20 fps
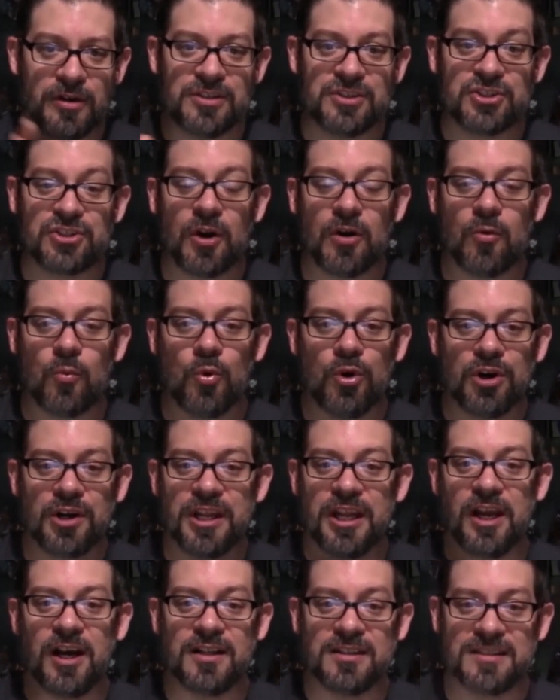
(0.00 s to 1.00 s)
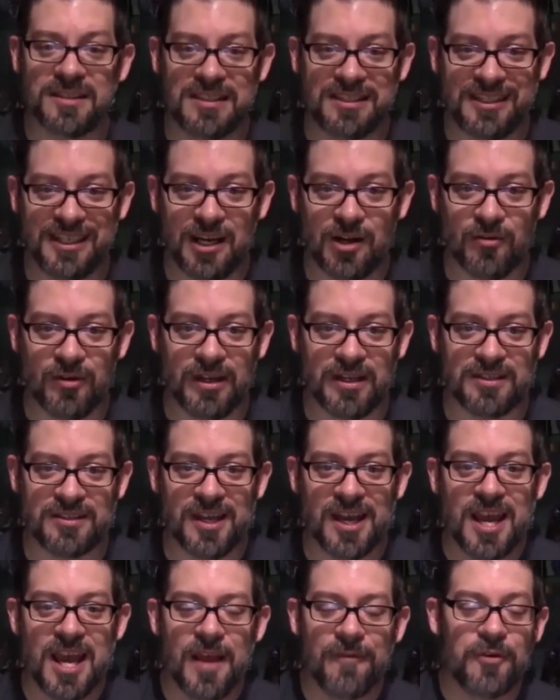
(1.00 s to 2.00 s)
and start working on series.
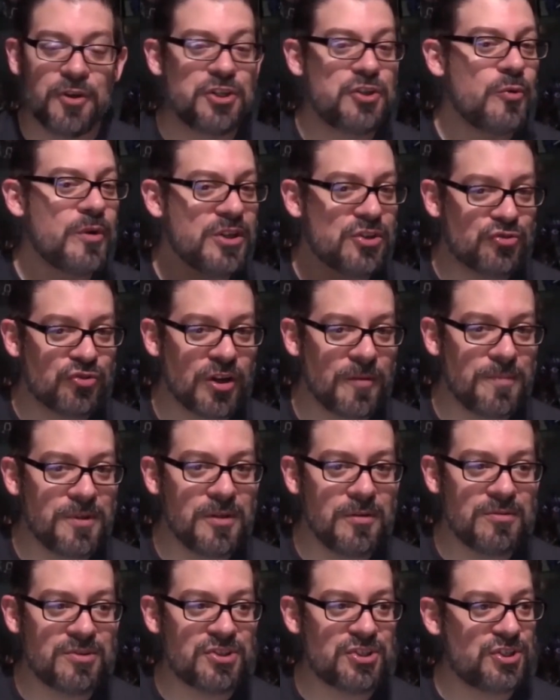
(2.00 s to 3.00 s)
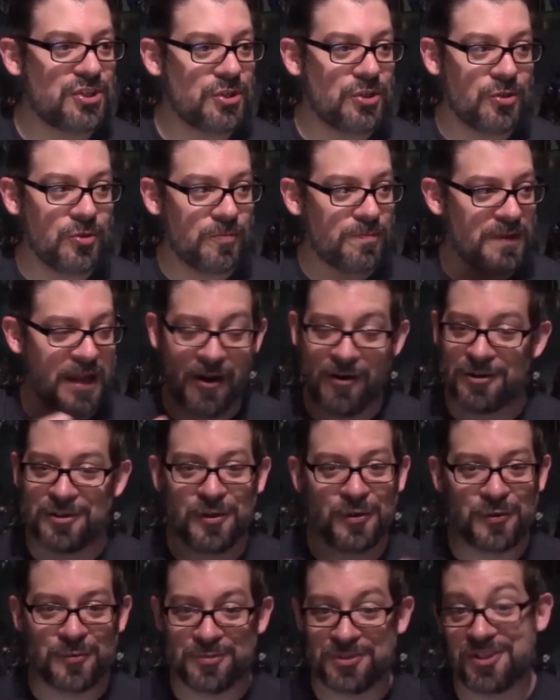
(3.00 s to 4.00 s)
If you're doing tributes to
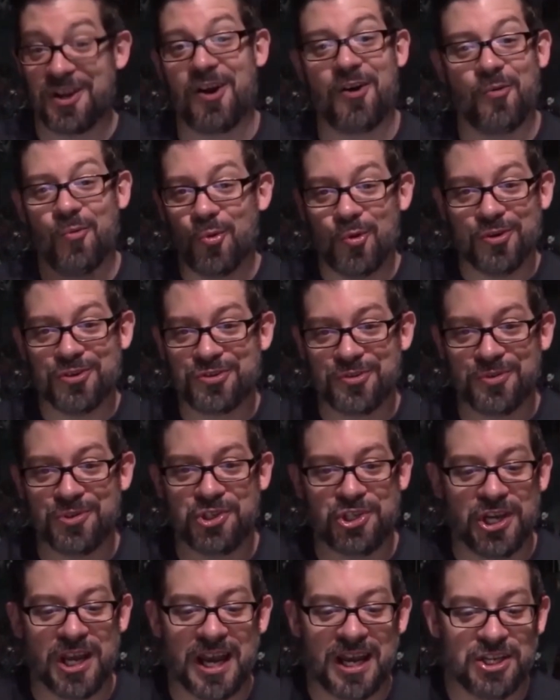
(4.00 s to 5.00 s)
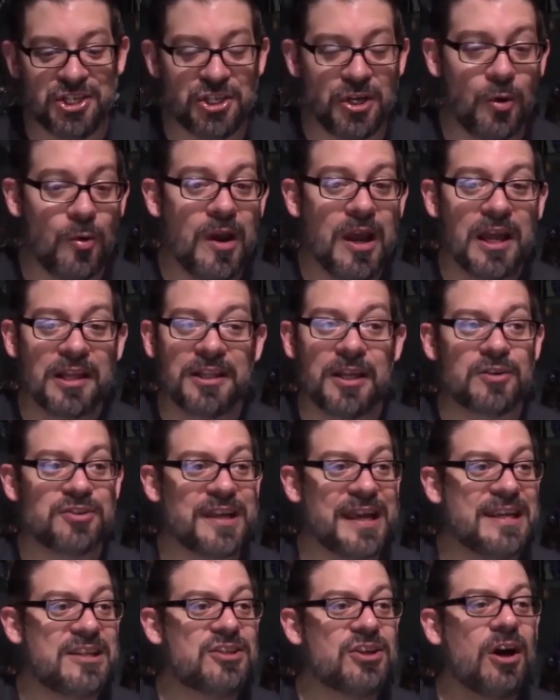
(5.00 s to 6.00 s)
characters from Star Wars or G.I. Joe, there's
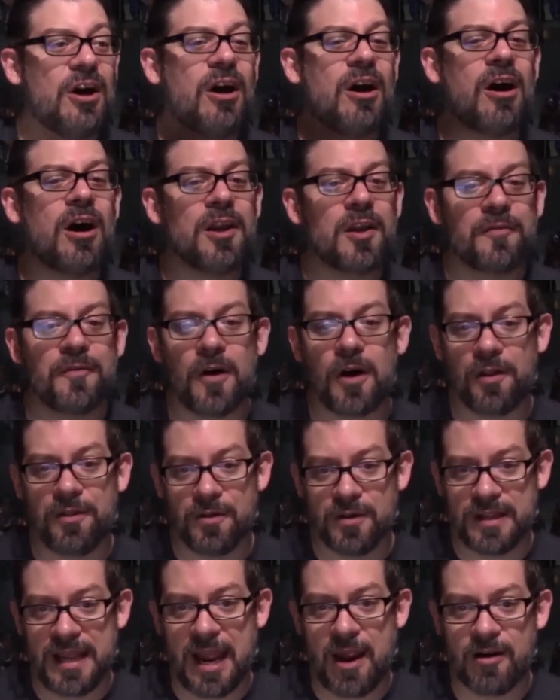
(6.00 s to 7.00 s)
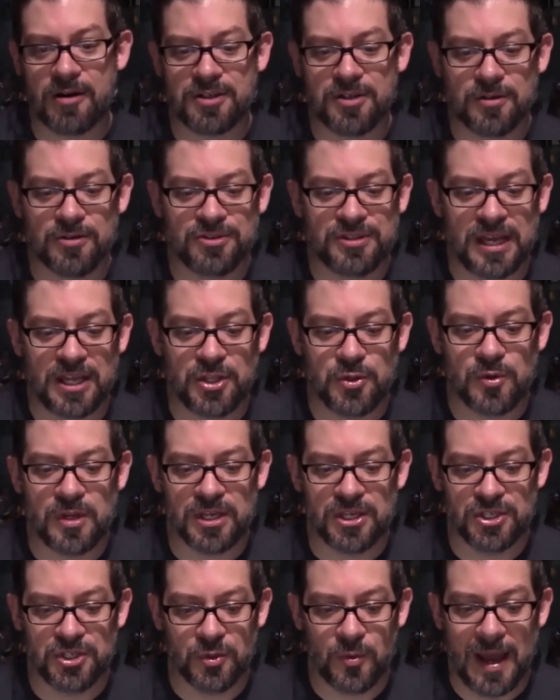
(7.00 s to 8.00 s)
a ton of other characters that you
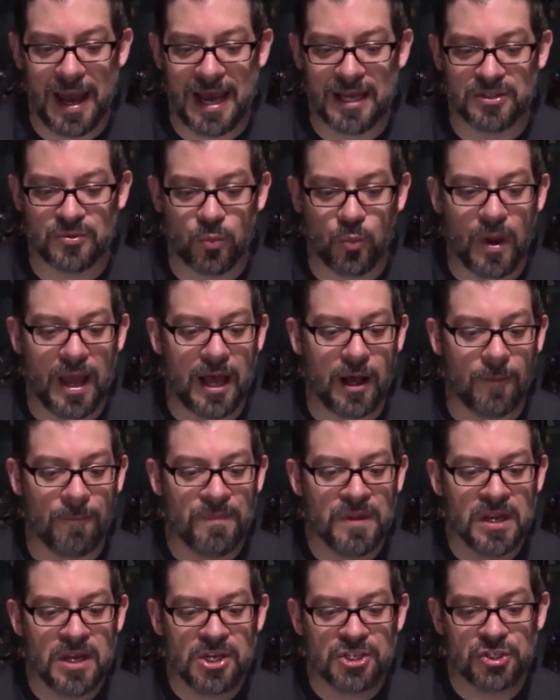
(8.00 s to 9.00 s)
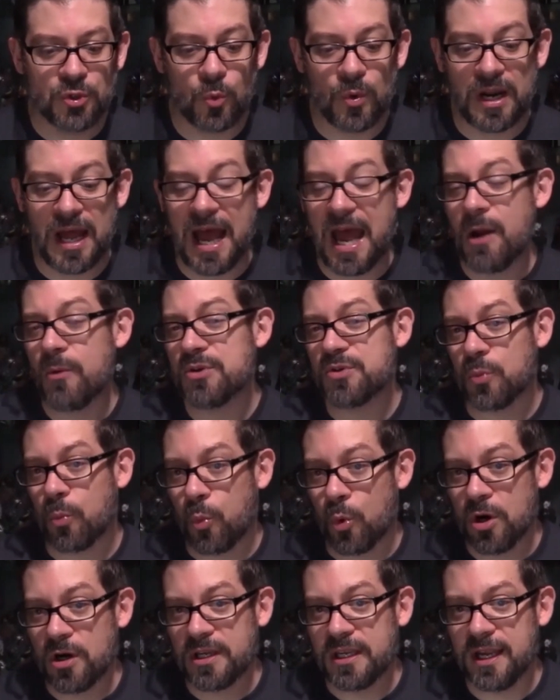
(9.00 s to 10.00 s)
can do as well. So when I was
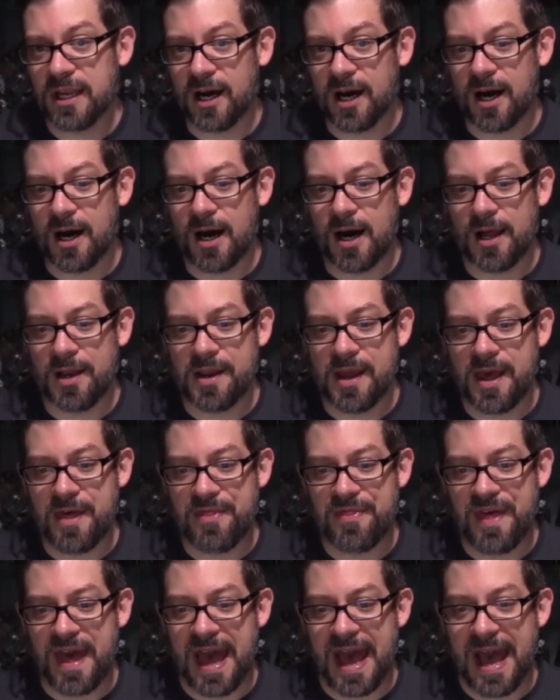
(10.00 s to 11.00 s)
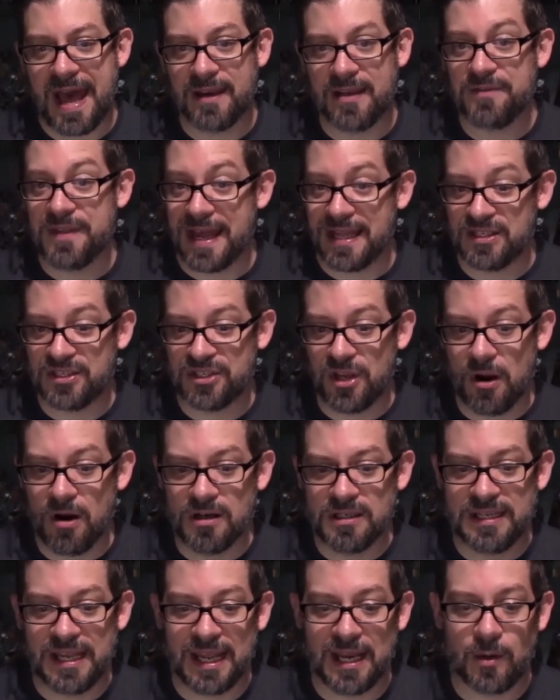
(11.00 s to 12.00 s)
working on that, that
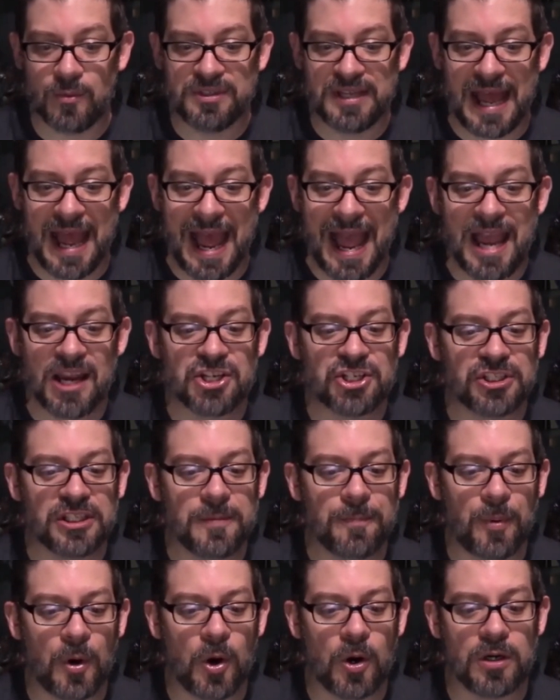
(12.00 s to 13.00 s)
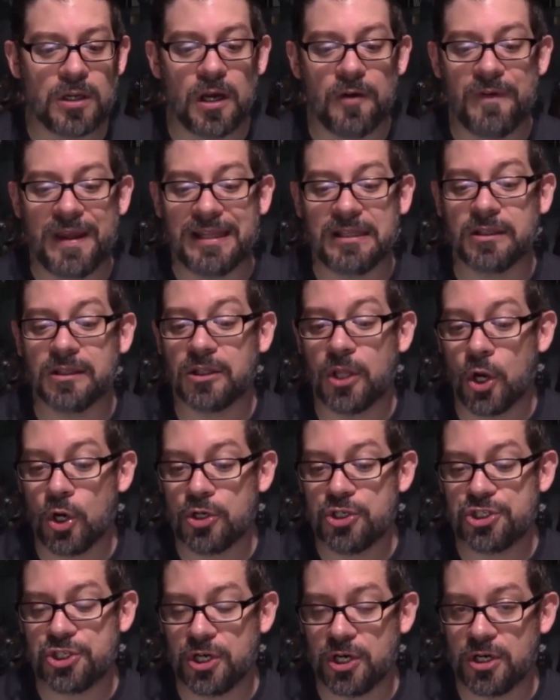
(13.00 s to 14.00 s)
Zartan, it was actually part of a
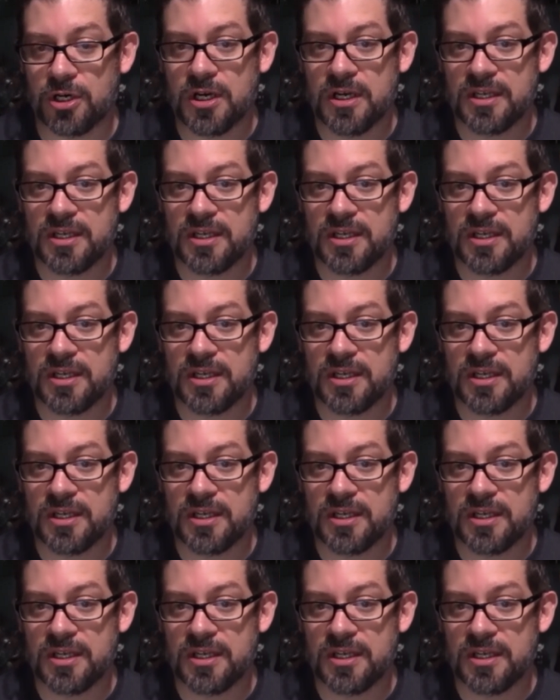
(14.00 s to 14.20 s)
larger